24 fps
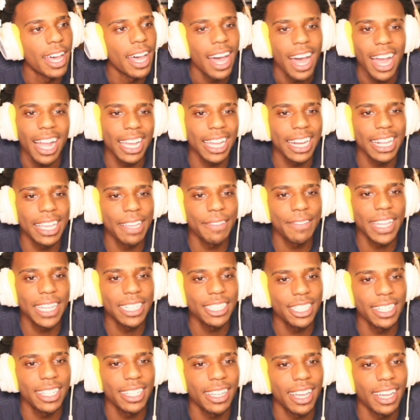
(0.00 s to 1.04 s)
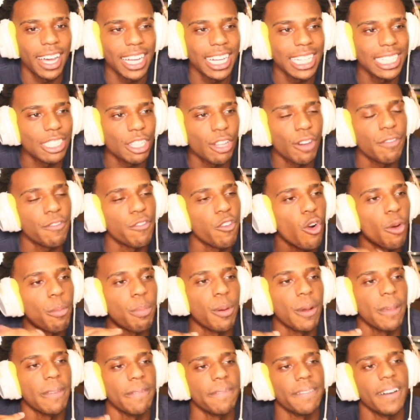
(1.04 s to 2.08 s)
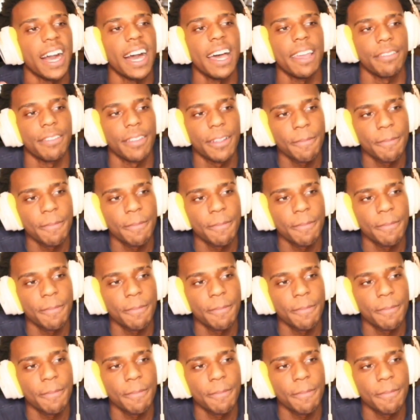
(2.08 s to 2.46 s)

I gotta give that shit a nice little four point five.